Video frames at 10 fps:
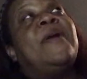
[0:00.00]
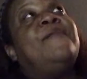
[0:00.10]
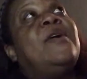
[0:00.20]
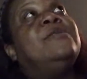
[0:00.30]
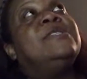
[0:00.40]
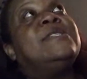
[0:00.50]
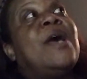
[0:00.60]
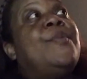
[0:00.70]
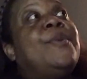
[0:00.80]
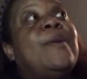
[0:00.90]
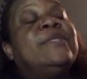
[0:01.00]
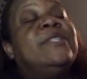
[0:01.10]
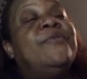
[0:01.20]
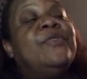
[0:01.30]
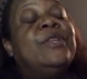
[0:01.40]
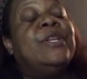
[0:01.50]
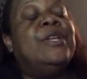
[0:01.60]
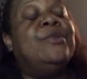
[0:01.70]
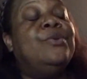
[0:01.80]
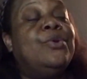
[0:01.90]
I found this out when I was living
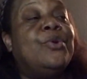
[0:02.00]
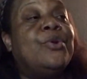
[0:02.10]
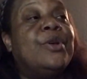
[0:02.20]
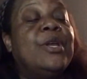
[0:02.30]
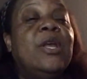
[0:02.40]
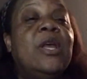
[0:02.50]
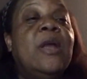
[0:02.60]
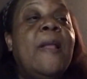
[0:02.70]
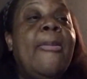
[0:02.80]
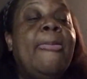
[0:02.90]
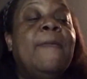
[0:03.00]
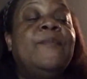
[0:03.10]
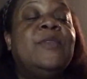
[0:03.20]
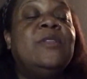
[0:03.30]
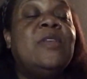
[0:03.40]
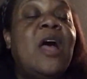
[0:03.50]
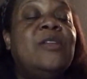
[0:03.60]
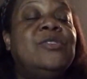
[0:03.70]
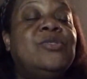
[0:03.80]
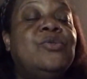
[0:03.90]
in New York. The
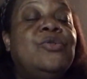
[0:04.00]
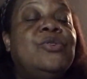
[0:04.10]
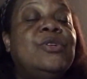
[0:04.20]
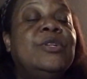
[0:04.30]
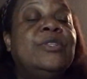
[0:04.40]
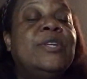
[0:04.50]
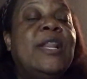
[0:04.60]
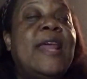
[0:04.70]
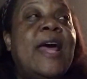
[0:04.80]
dollar store, it